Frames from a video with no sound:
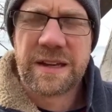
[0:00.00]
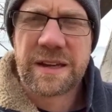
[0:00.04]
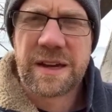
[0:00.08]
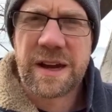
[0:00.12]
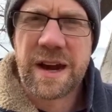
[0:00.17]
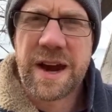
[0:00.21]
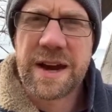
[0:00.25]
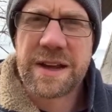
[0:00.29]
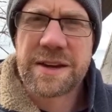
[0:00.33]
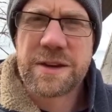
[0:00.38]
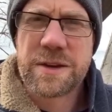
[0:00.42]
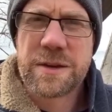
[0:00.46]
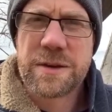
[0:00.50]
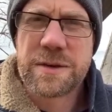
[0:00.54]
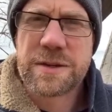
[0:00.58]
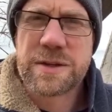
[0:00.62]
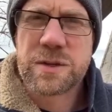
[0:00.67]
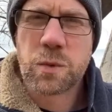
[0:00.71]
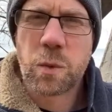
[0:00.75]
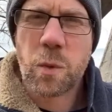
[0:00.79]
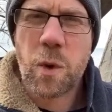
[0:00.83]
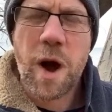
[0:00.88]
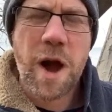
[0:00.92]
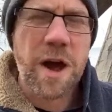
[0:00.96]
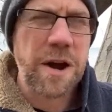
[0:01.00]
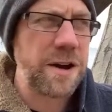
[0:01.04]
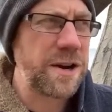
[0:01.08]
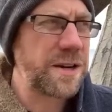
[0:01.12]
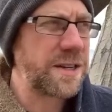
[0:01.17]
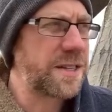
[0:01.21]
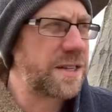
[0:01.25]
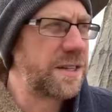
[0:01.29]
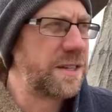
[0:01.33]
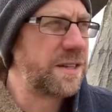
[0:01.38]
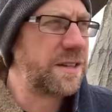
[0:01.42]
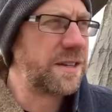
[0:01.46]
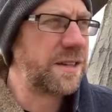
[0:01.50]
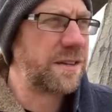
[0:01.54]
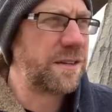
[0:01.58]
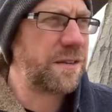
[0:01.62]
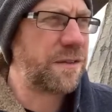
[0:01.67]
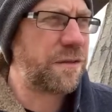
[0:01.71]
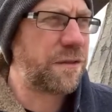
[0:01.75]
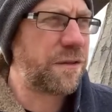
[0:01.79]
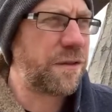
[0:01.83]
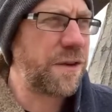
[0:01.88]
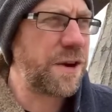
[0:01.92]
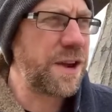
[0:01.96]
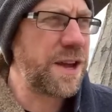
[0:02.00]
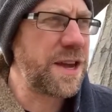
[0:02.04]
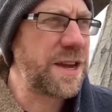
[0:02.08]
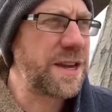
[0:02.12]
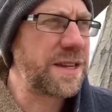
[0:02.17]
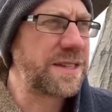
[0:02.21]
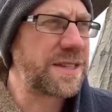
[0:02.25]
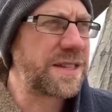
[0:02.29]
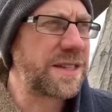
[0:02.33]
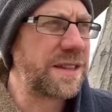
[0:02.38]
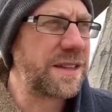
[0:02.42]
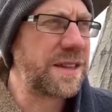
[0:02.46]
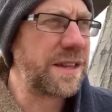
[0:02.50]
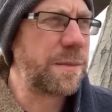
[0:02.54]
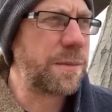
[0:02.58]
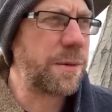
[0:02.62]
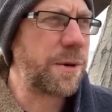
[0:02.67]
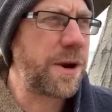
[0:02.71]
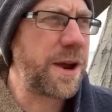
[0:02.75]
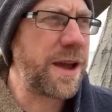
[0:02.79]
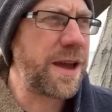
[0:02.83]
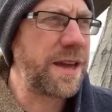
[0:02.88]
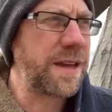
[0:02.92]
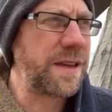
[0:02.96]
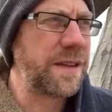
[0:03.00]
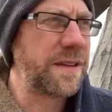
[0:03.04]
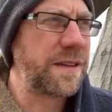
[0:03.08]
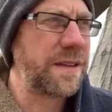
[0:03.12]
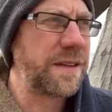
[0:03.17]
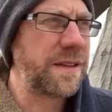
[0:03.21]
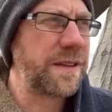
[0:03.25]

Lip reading: God used water to free and to liberate